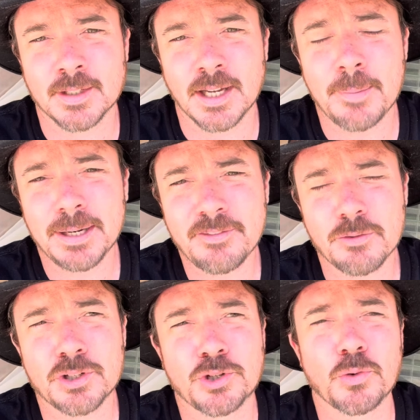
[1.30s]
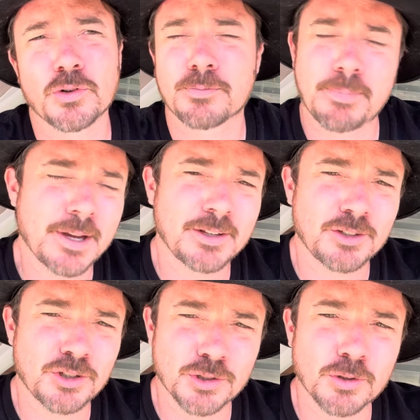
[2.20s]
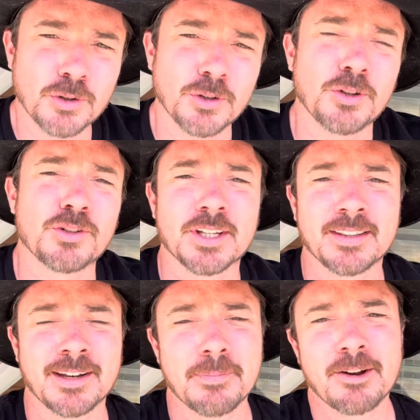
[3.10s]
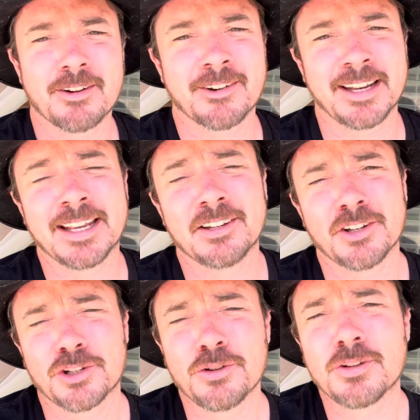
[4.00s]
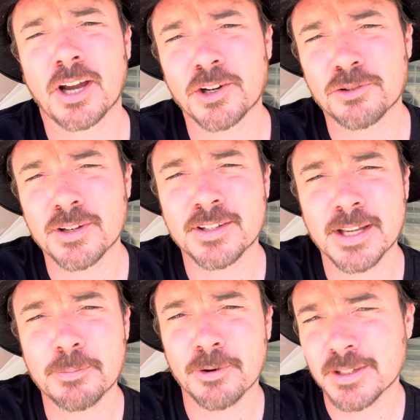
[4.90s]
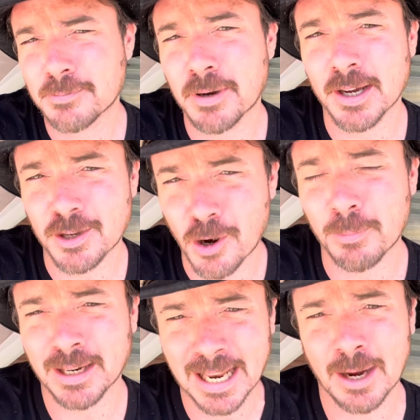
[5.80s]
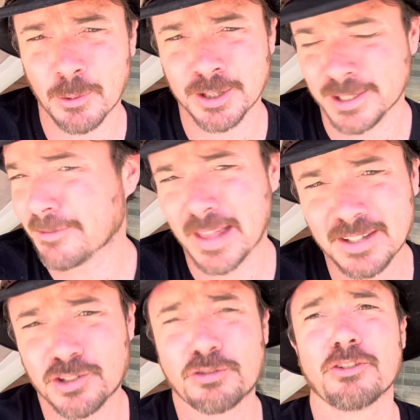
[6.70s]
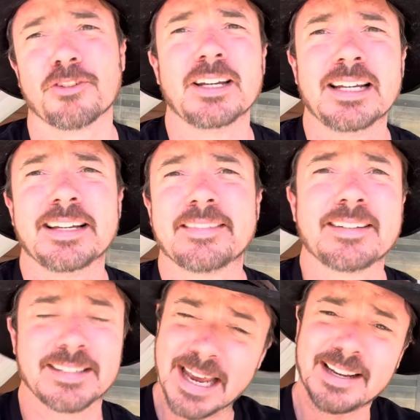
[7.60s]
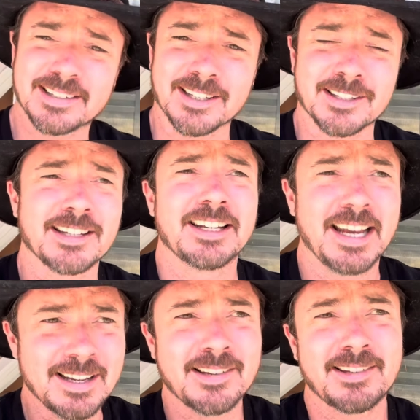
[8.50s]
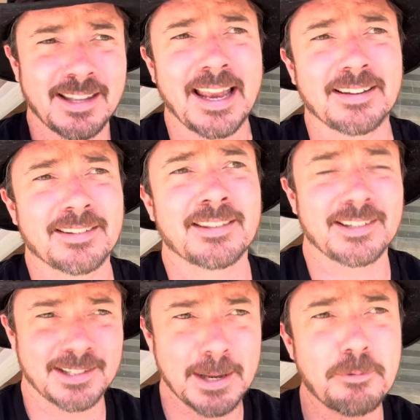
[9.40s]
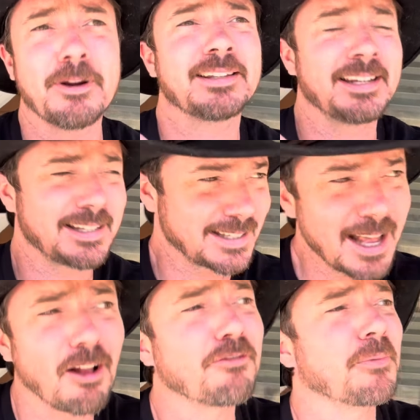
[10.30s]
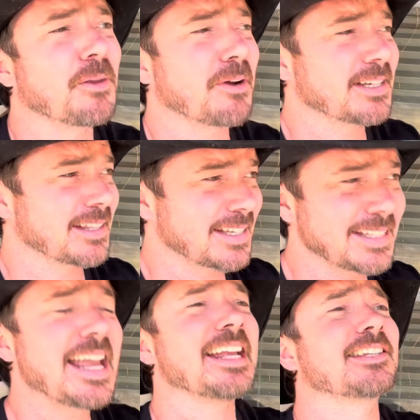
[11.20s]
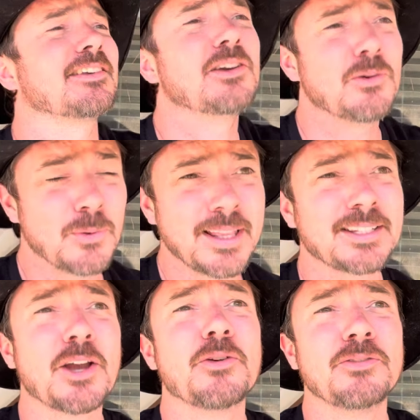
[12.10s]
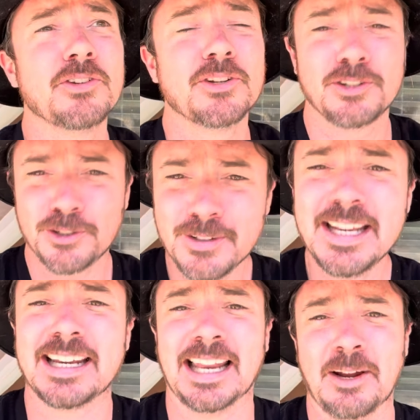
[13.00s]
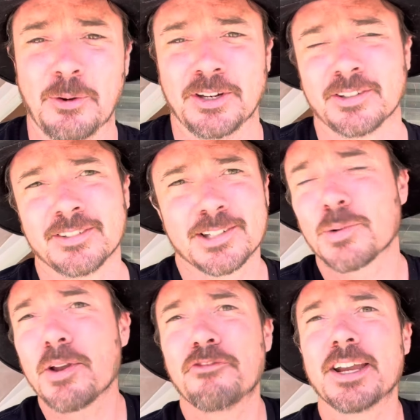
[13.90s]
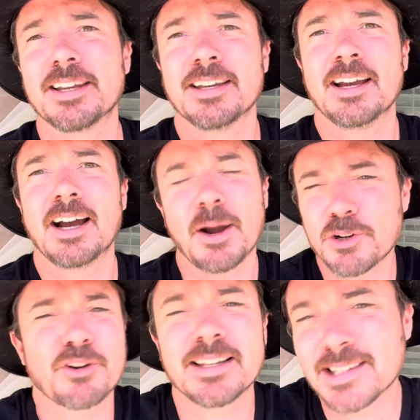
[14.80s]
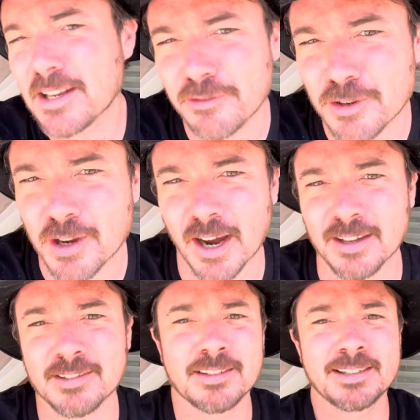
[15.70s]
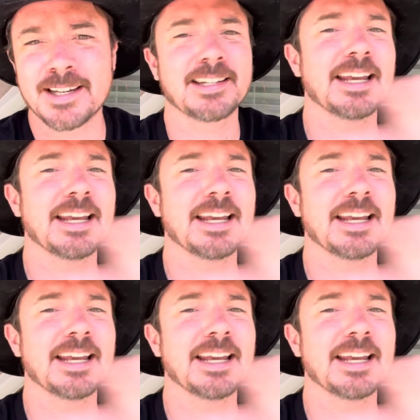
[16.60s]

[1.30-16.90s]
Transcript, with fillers: I believe it was George Bernard Shaw who said that America and England are two countries separated by a common language. And if that's true, then Texas is a state that separated itself from the rest of the states with its own unique language. So I figured I would translate for you guys. Teach